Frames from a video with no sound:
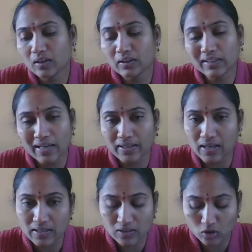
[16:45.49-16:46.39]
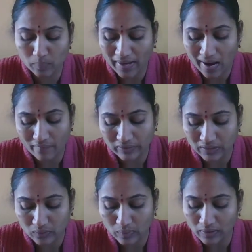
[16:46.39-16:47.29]
In higher classes, we'll be having
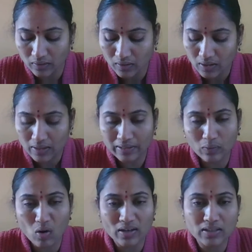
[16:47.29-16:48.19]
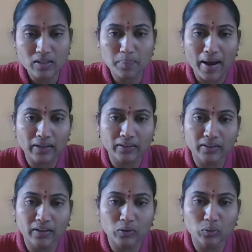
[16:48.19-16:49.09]
that one. Like, what does this
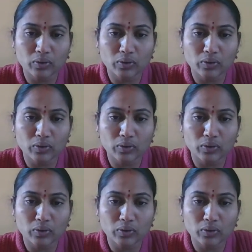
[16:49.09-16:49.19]
bacteria do?